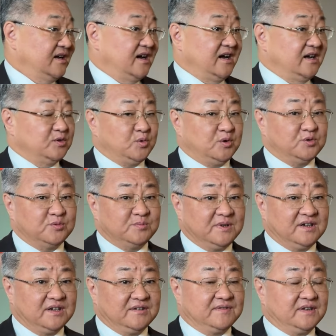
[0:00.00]
and we do
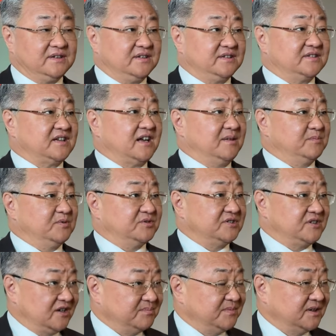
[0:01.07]
believe that it's time to
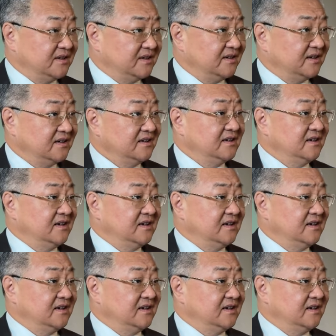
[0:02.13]
stop the killing.